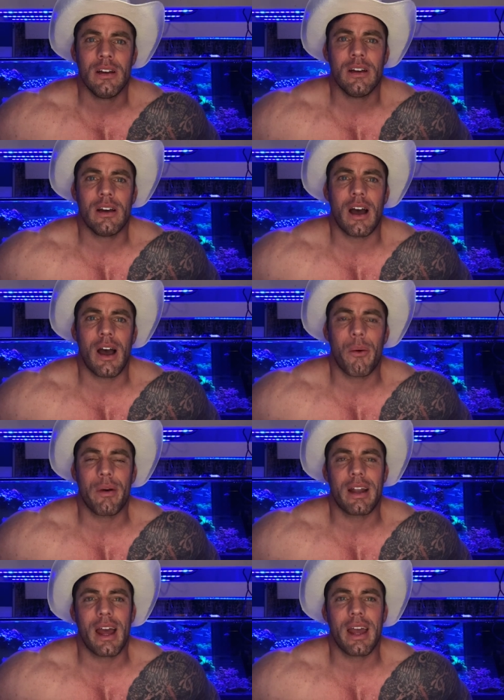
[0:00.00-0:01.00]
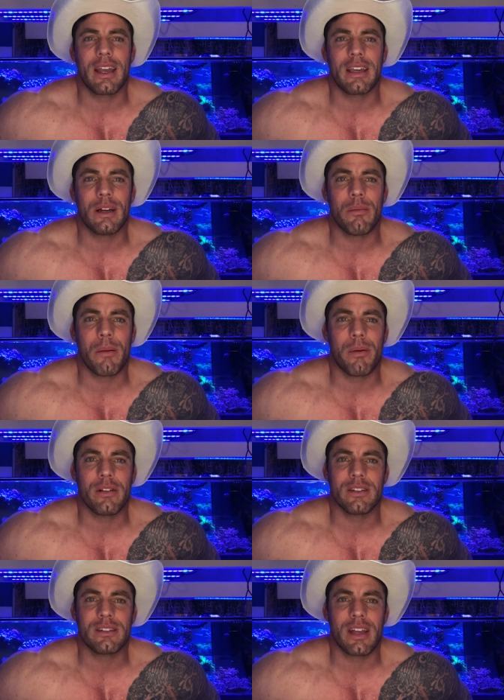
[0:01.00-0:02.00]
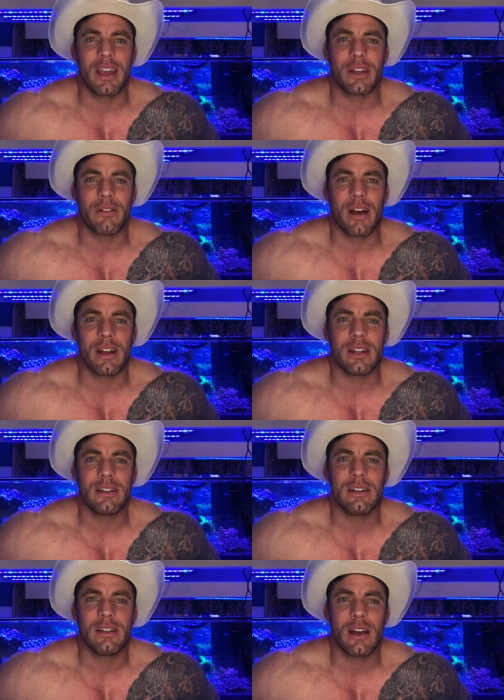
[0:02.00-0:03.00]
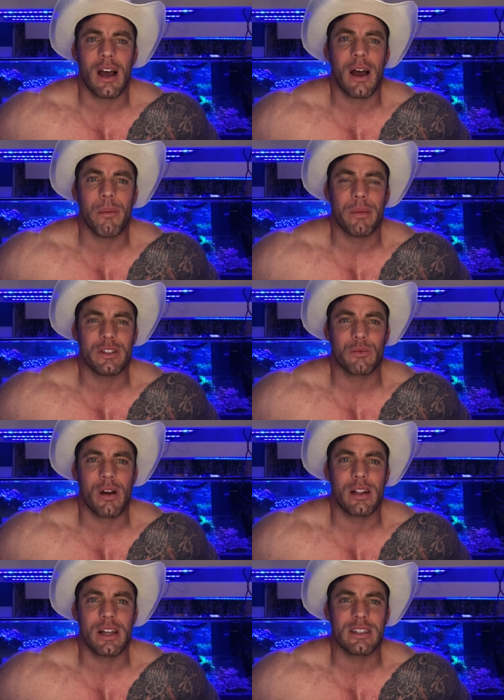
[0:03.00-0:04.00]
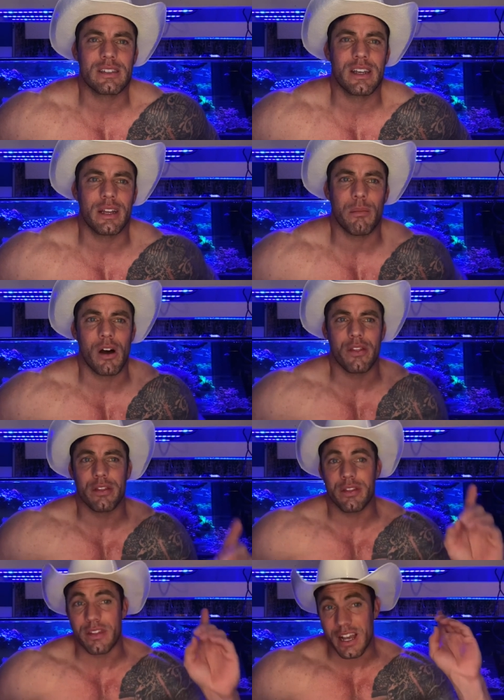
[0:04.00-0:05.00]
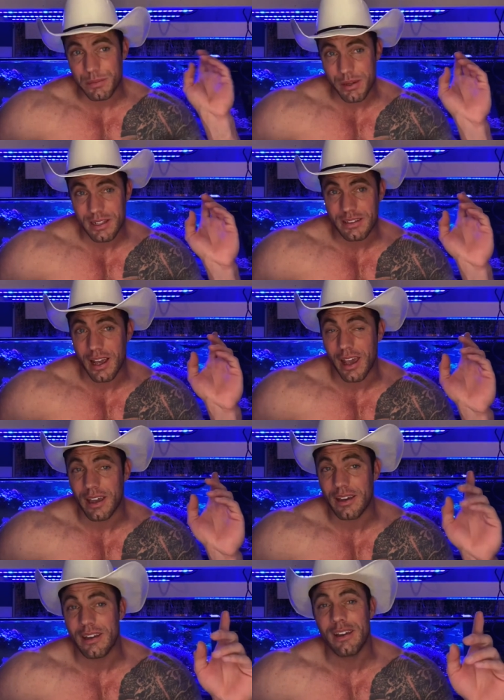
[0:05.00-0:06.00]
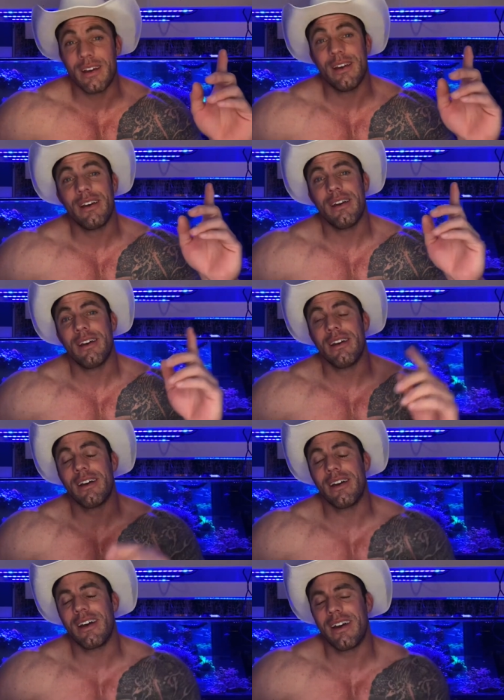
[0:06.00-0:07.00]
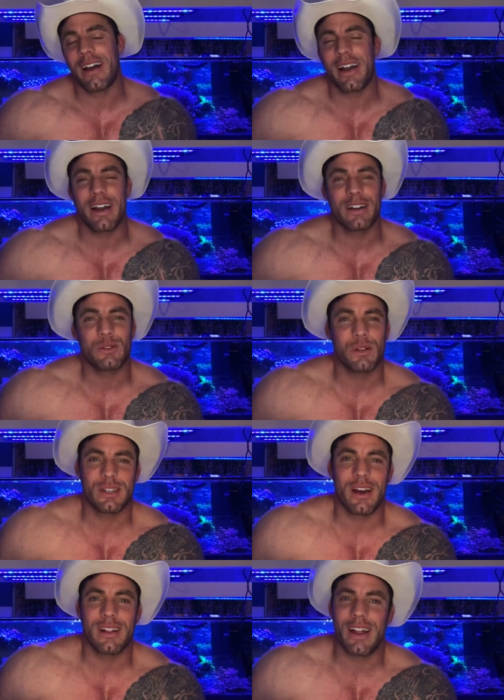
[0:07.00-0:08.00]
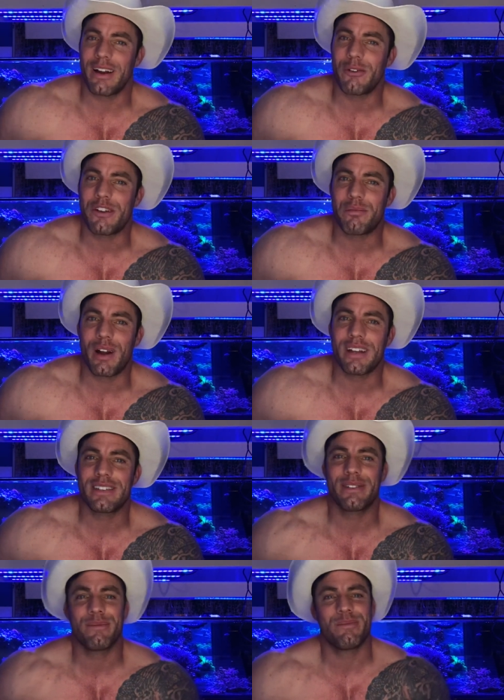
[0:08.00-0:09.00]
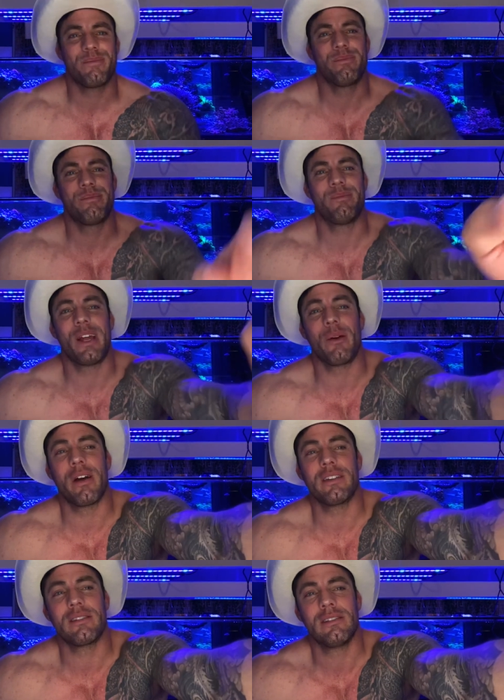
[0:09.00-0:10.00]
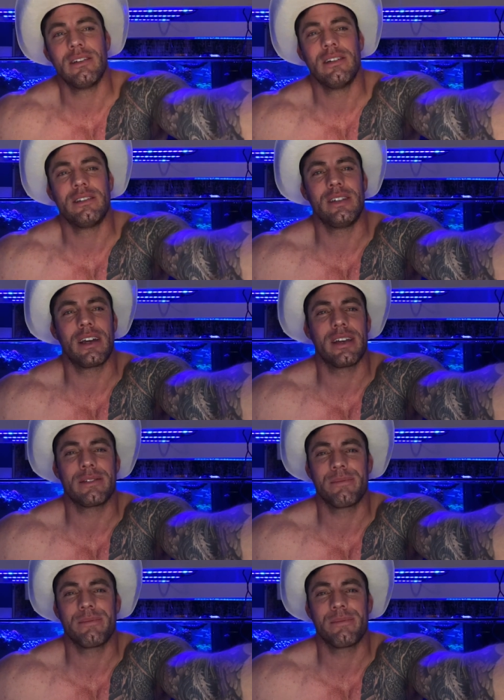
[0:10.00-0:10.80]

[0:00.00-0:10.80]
uh, when I get them up on this tank and running, um, as well as getting them on SPS tank. I gotta switch out a lot of ReefBrites. Anyways, see you guys.